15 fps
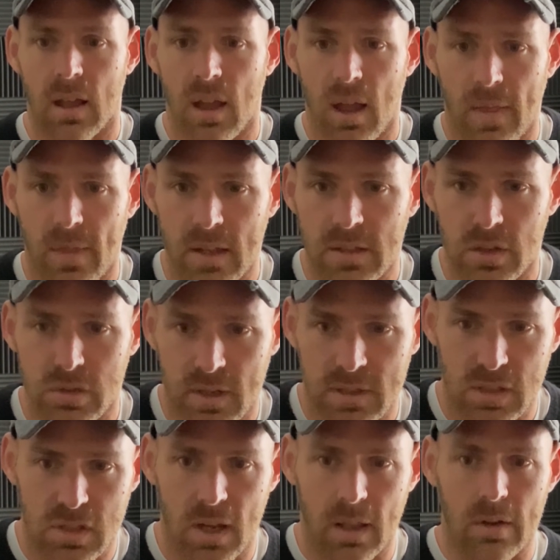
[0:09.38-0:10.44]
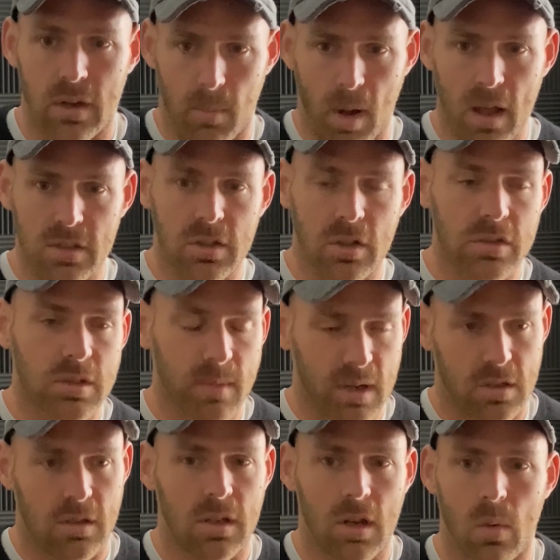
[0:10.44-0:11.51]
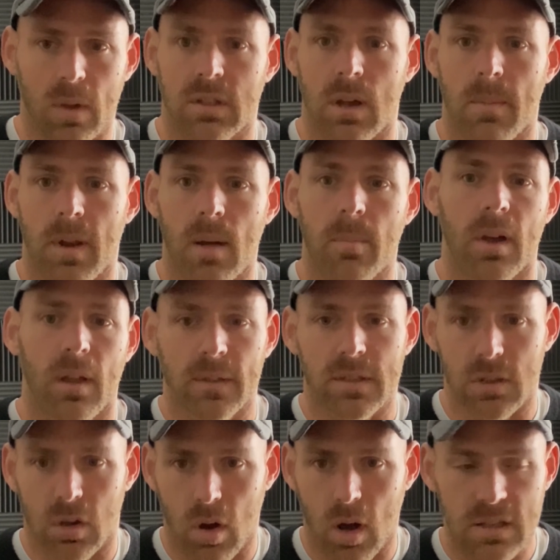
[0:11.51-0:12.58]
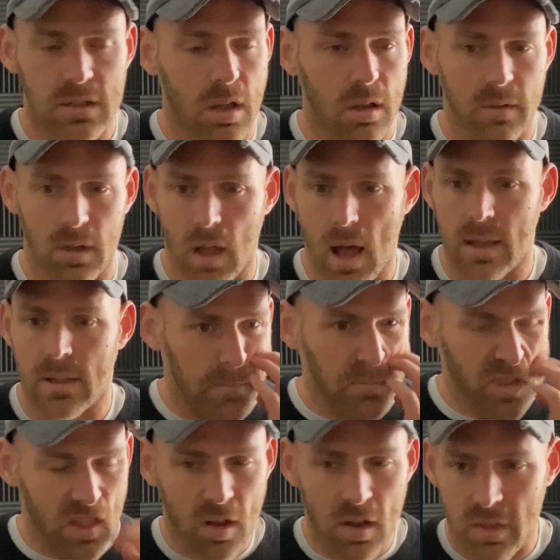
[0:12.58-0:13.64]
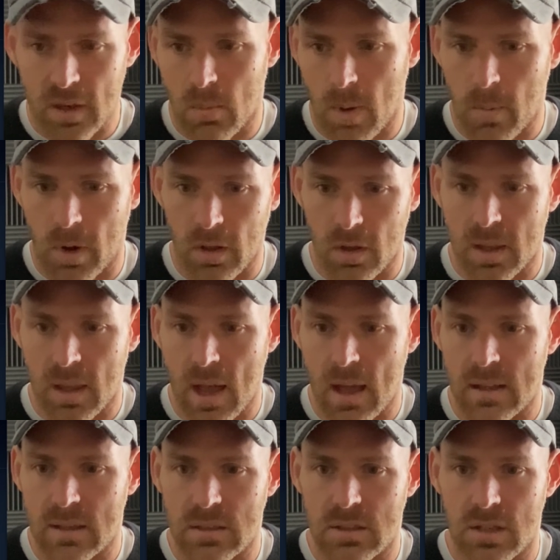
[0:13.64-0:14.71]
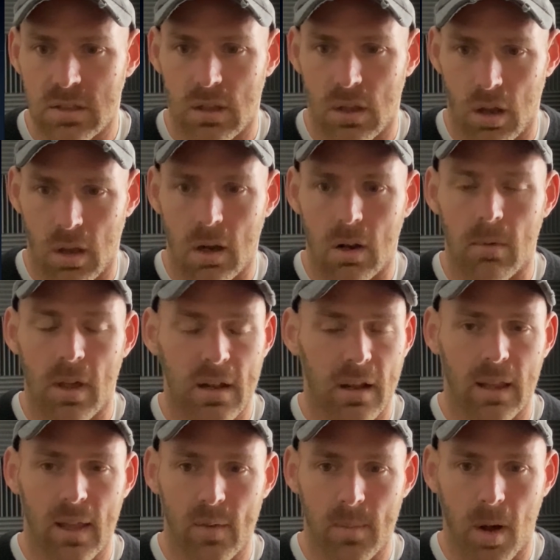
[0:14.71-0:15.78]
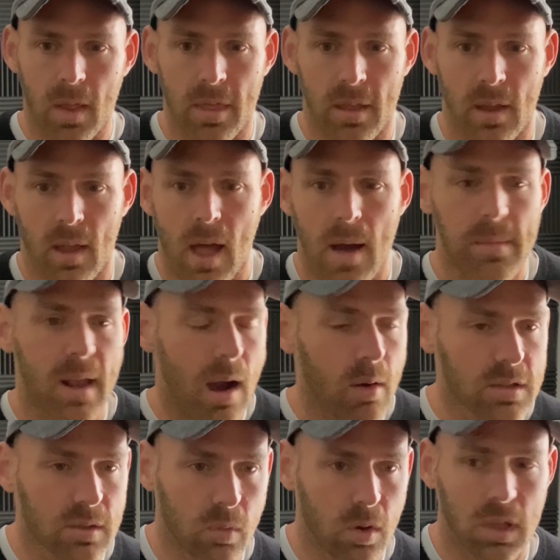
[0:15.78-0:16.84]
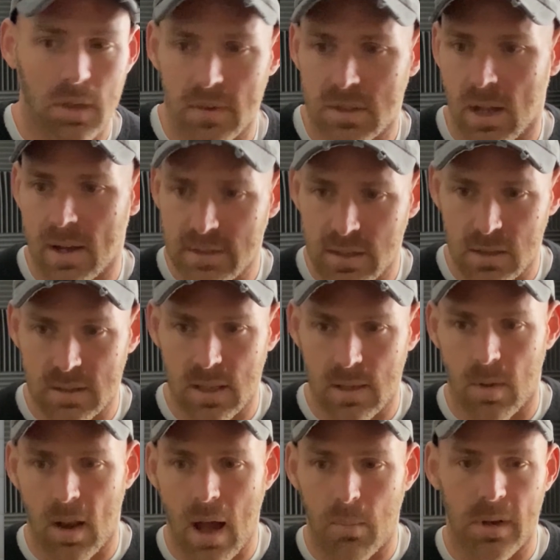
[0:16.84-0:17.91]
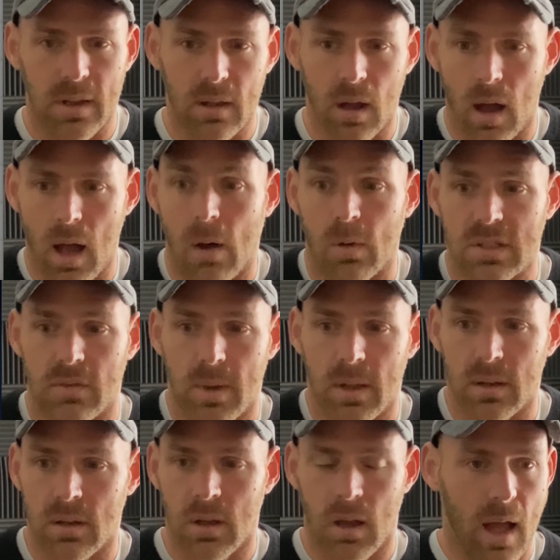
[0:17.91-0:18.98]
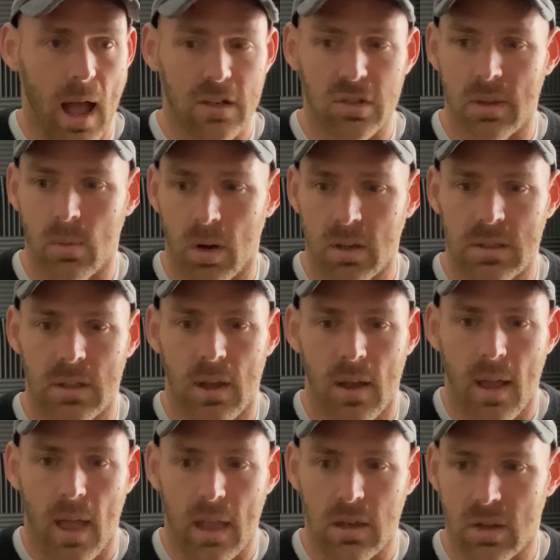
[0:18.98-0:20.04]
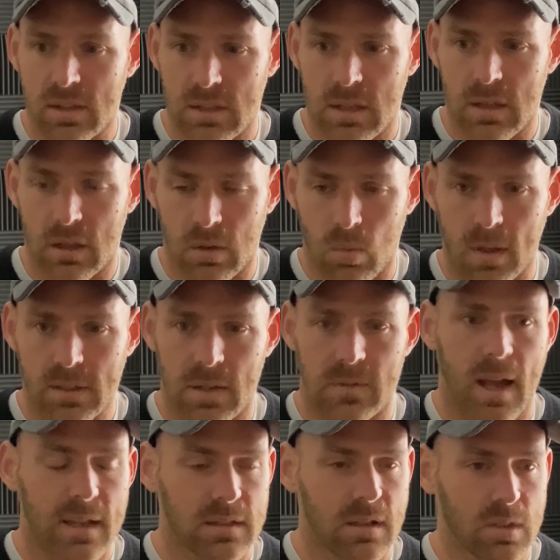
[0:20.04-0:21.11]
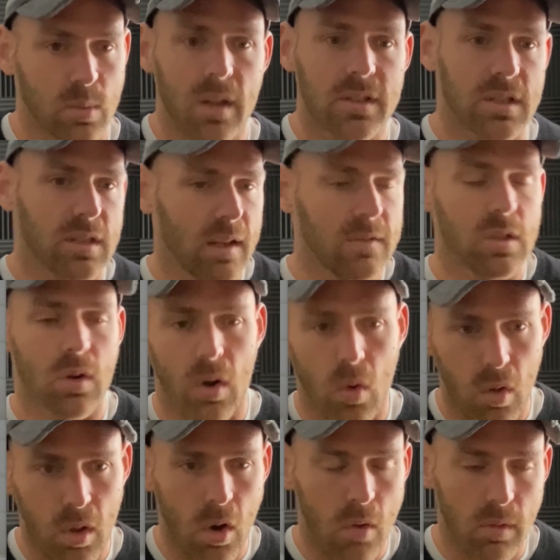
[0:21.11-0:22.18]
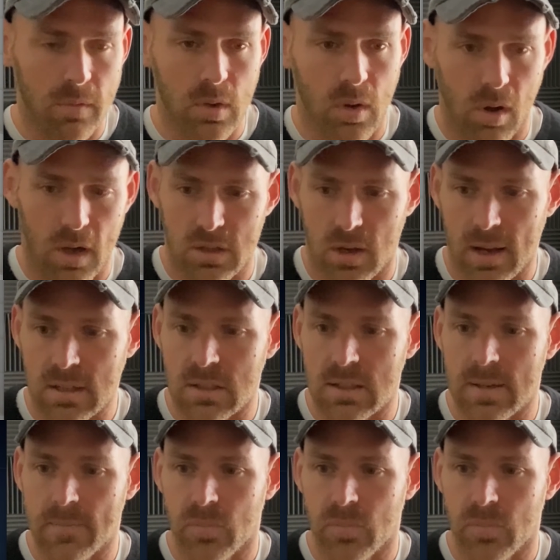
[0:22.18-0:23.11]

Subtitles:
And then it's also nice to check out your milestones to make sure you know what's coming up. This is across all of your clients. The other thing you might want to look at is just in a given month, how many hours of work you've assigned to your team and how many hours have been actually worked. And you can see the quantity of tasks there as well. Just it gives you a whole overview across your agency.